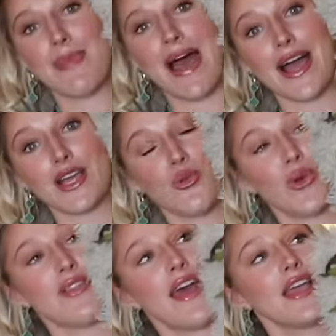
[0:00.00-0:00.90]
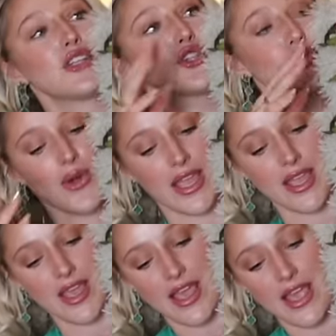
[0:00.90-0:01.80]
back with a
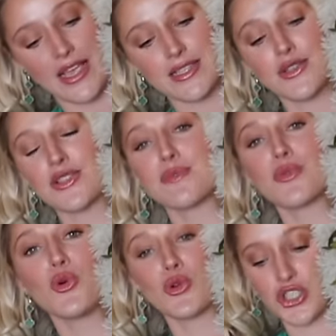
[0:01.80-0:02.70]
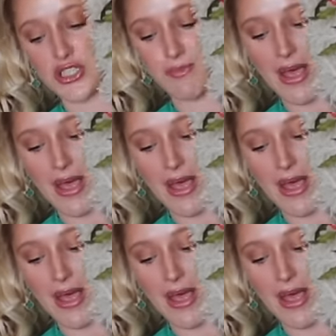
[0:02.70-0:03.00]
tree. It's got some gorgeous